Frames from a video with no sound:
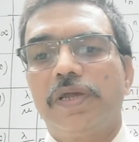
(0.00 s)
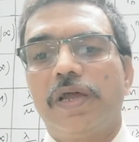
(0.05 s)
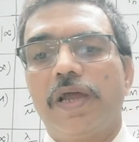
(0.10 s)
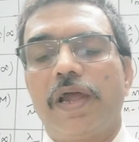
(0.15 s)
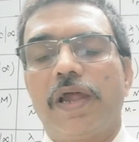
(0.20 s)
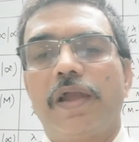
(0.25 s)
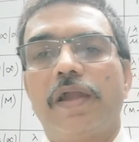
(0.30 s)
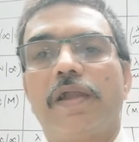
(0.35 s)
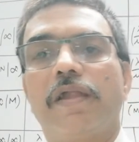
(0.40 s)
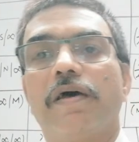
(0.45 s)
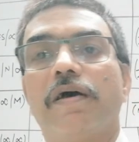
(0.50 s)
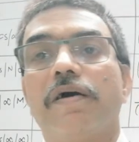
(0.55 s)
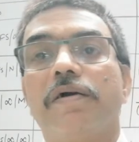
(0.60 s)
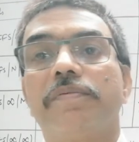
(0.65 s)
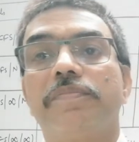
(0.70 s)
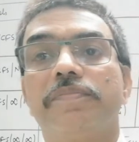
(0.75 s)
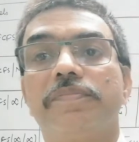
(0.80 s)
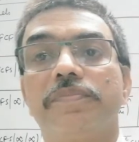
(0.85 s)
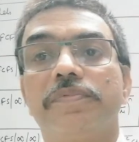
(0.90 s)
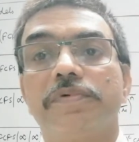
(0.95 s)
And
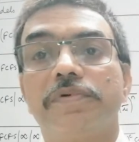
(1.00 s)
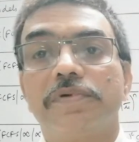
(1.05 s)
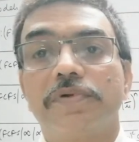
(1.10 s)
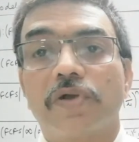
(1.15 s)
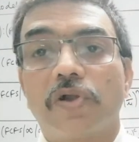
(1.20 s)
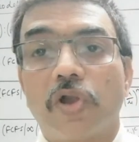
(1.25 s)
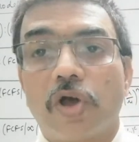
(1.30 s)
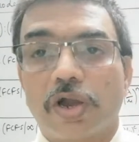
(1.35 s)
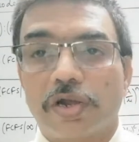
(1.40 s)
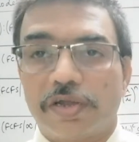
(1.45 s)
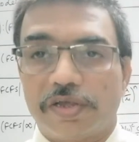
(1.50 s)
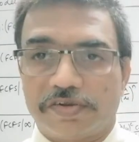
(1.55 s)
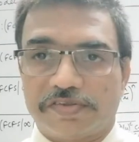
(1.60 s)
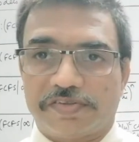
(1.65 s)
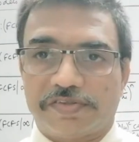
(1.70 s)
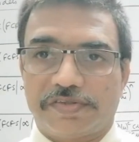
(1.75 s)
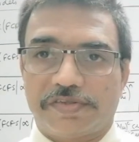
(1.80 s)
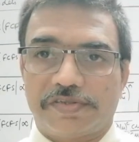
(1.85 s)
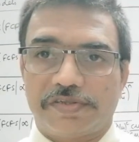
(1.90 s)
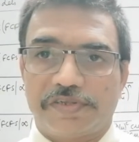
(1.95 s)

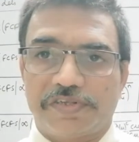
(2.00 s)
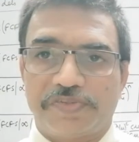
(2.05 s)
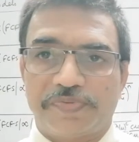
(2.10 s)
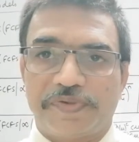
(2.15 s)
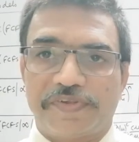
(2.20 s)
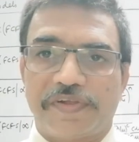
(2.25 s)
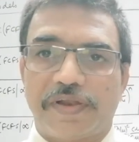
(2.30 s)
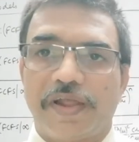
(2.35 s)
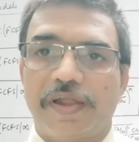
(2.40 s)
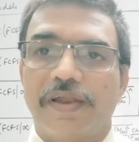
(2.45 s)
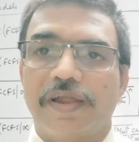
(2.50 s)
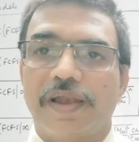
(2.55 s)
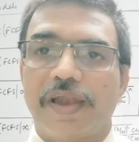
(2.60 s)
doctors, especially in